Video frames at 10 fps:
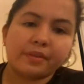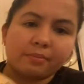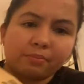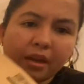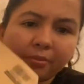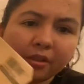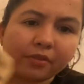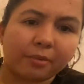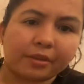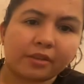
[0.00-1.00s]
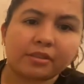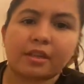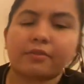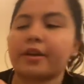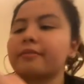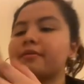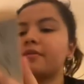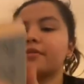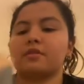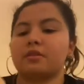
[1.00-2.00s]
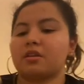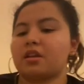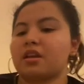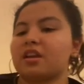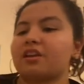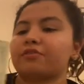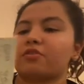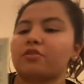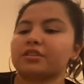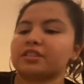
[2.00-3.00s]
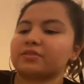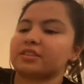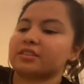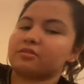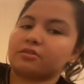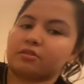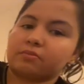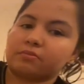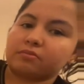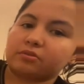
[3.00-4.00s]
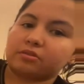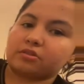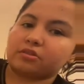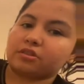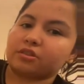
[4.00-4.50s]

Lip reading: I believe I pronounced that right. Of course, it was, good